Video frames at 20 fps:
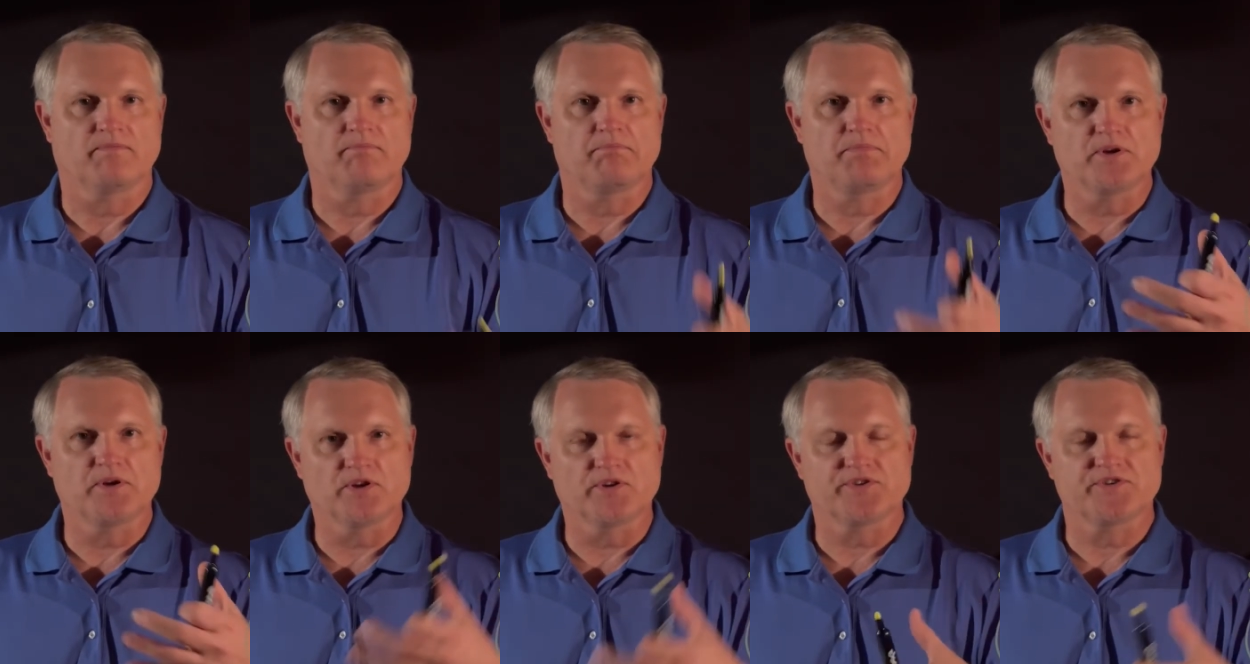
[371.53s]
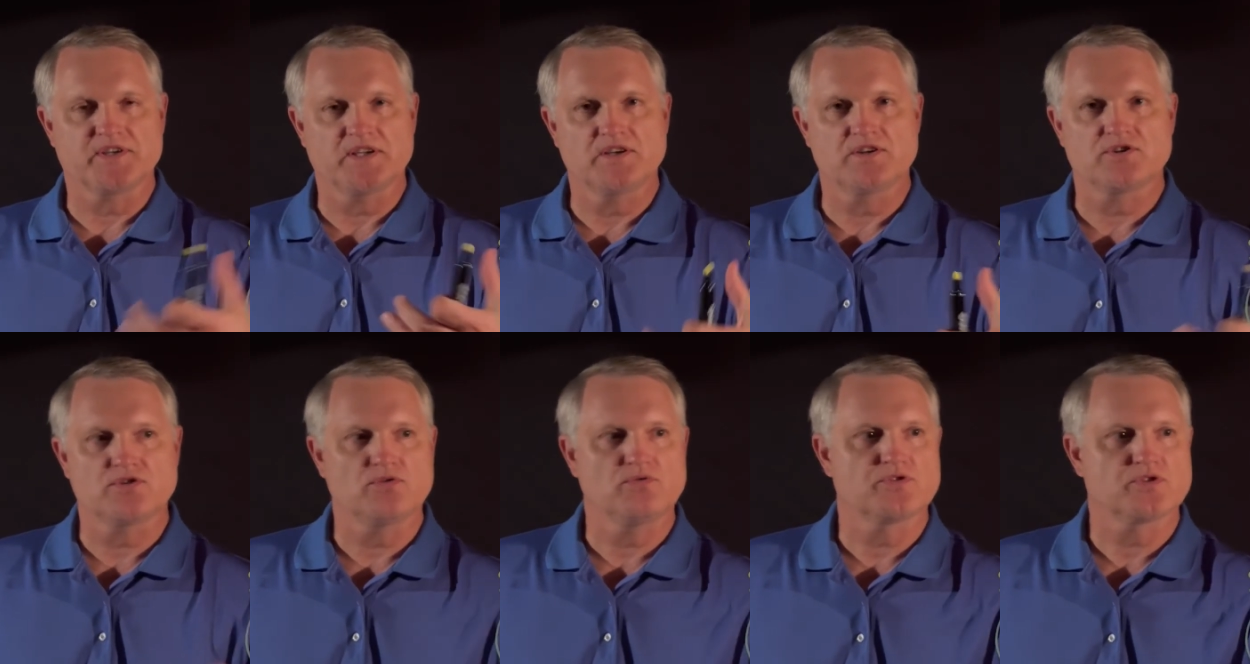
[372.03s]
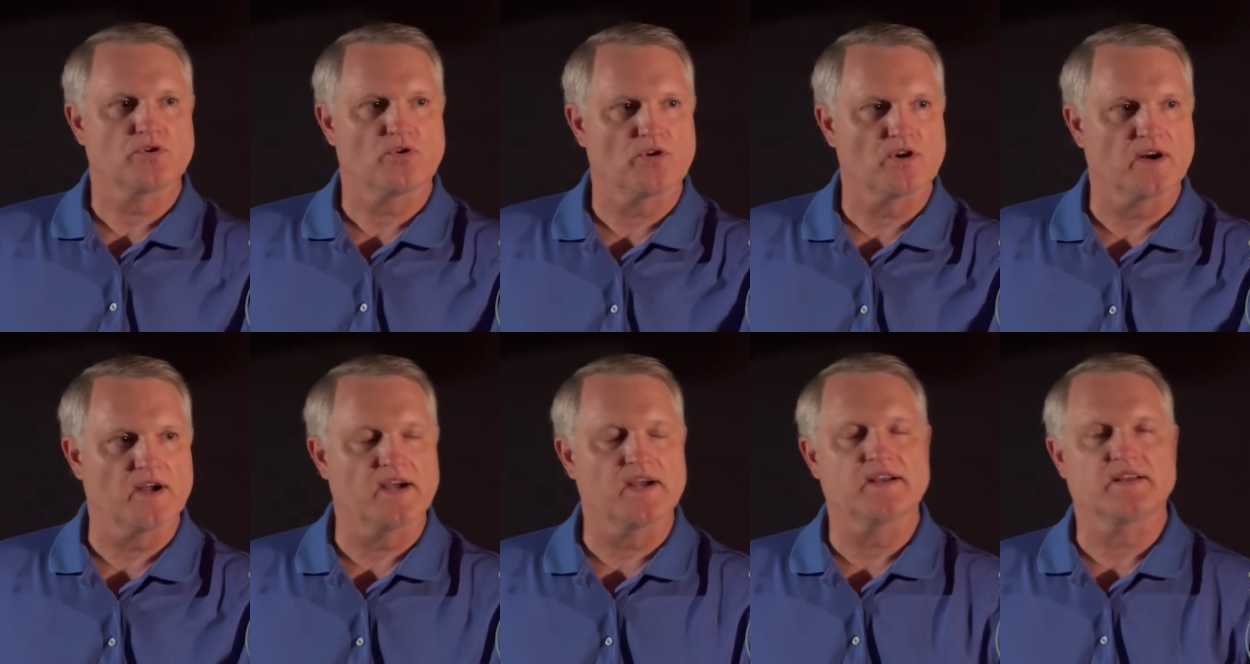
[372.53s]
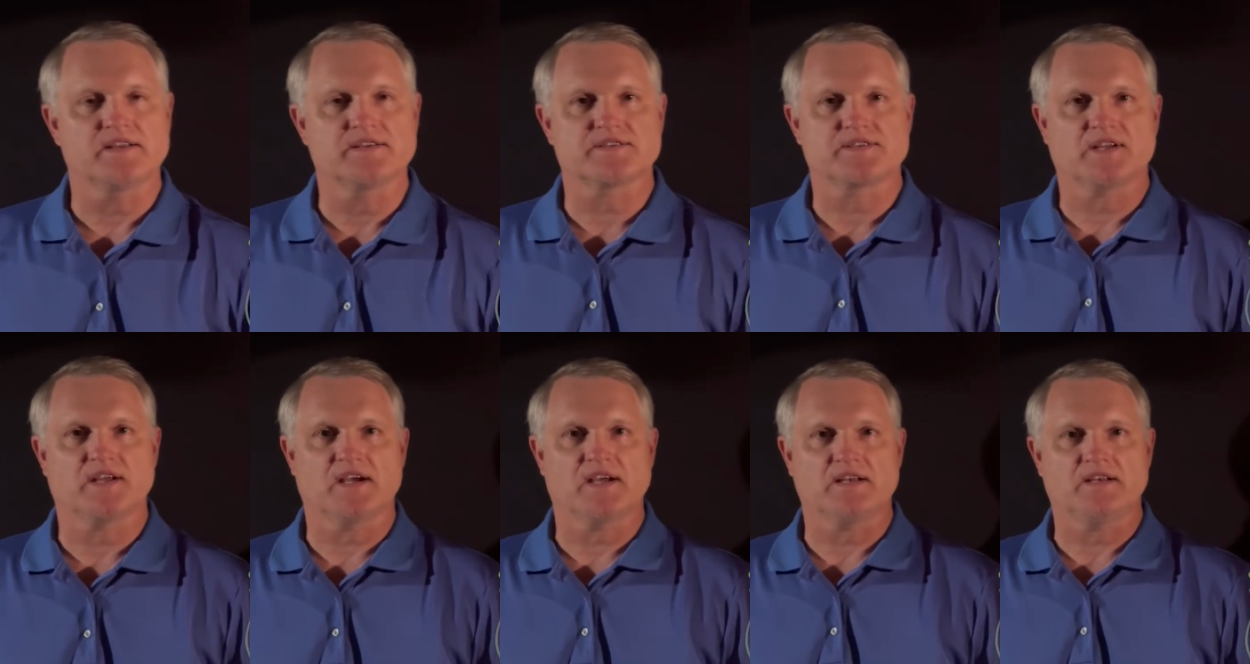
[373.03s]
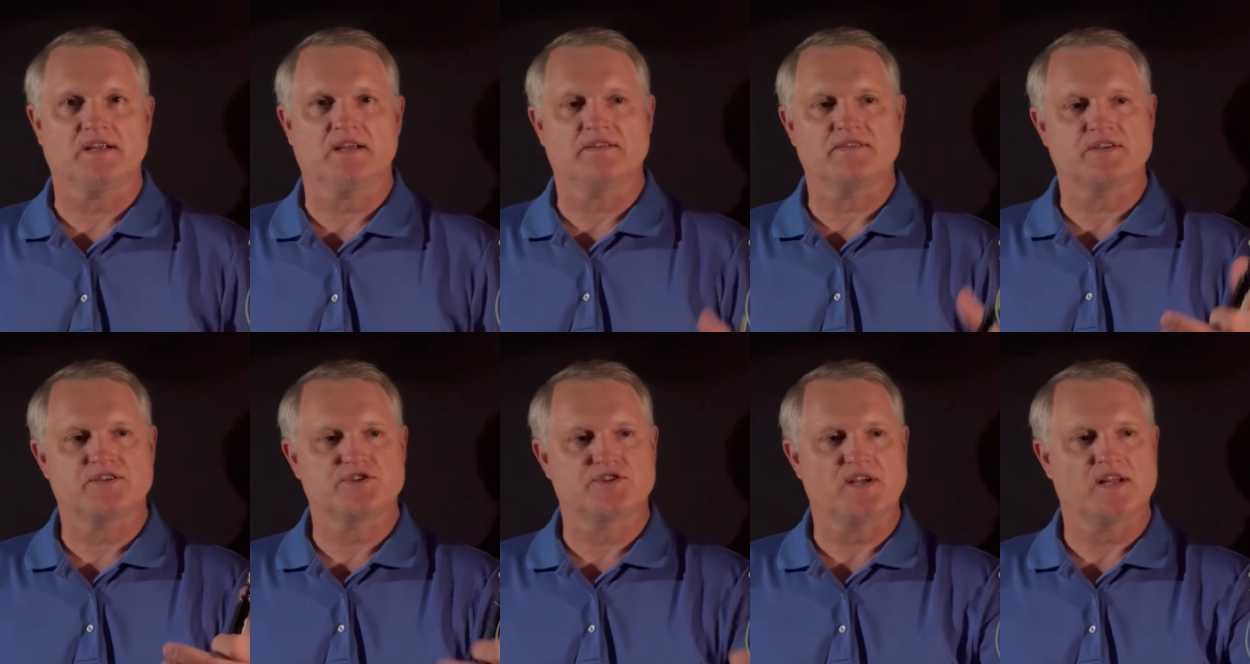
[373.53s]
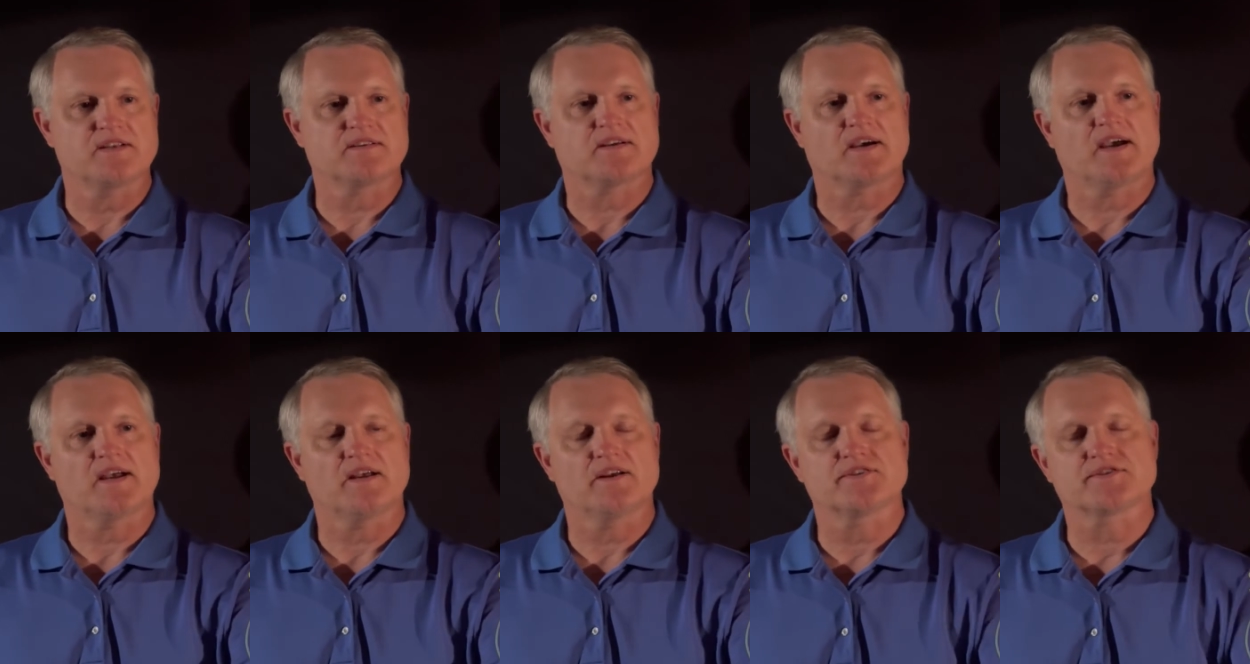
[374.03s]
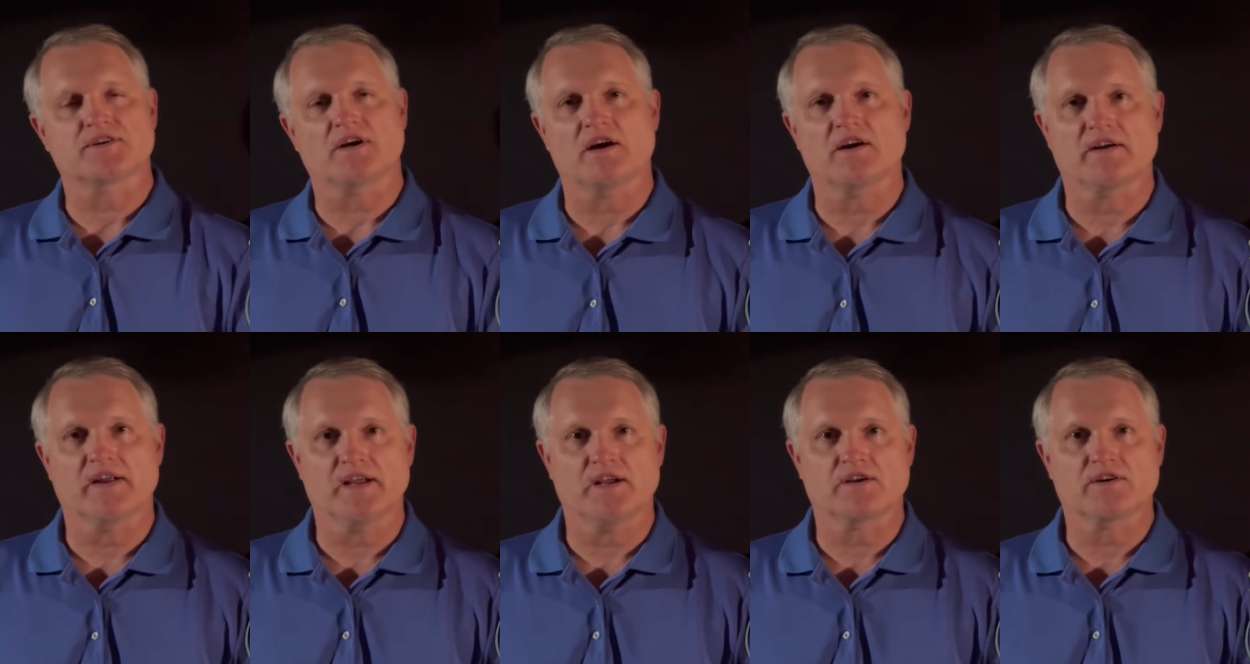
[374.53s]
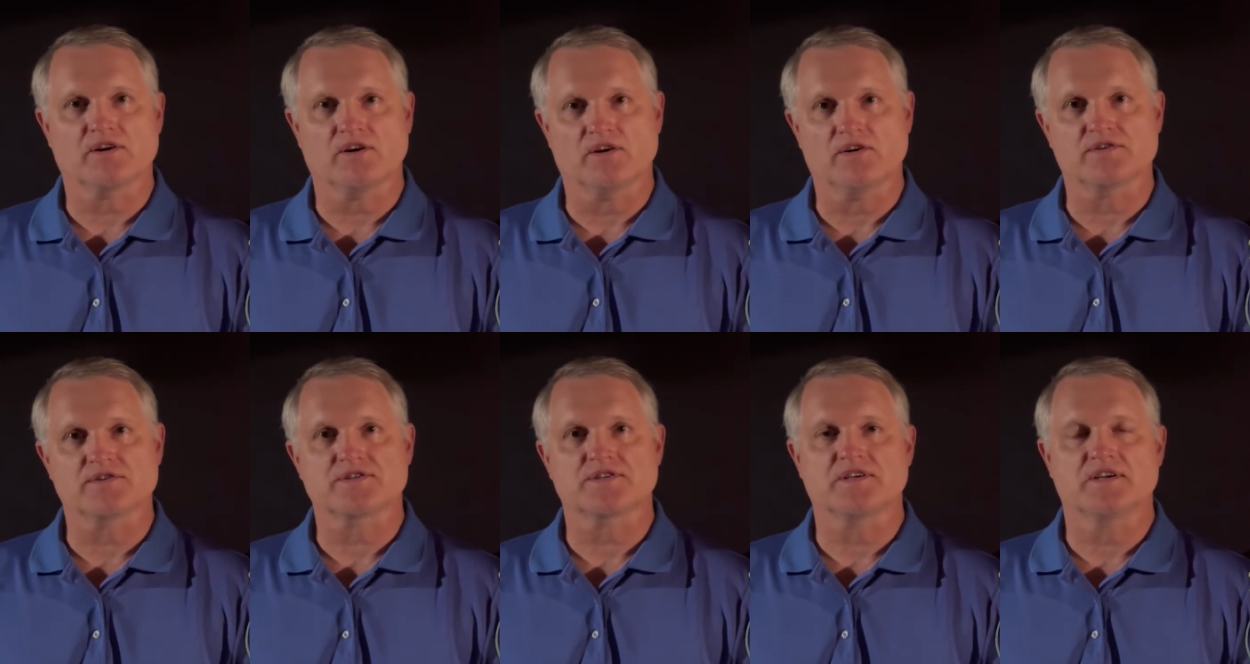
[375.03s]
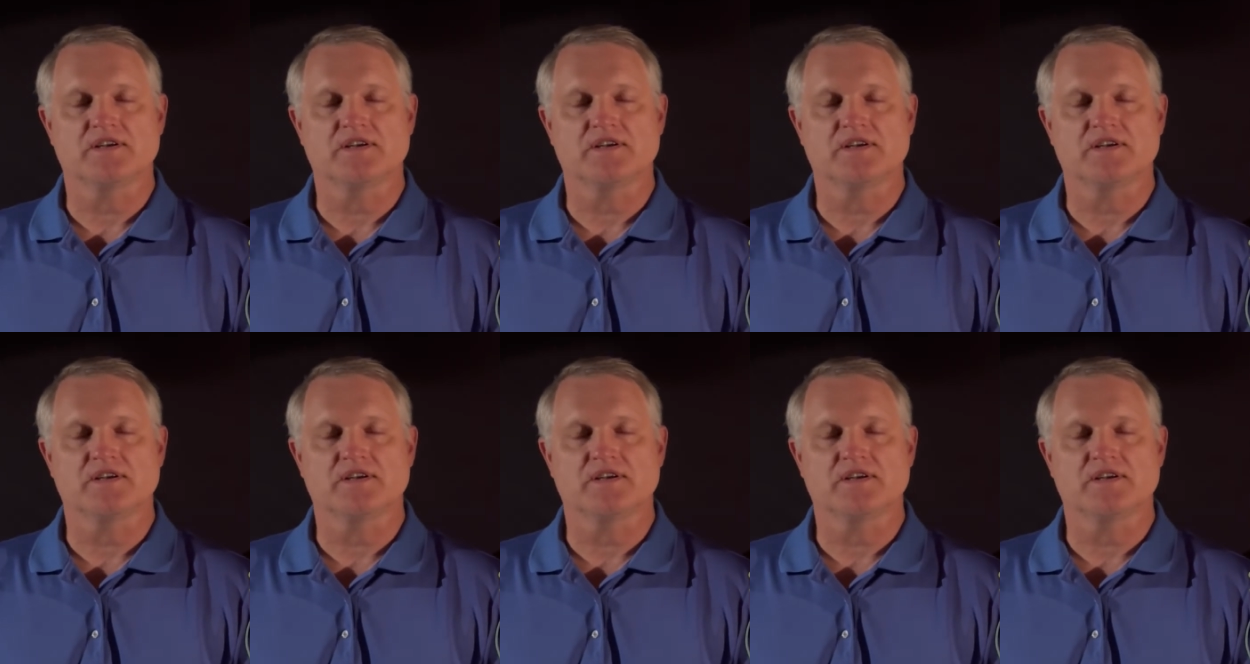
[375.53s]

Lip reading: Built into Torah is the idea that Gentiles are a cursed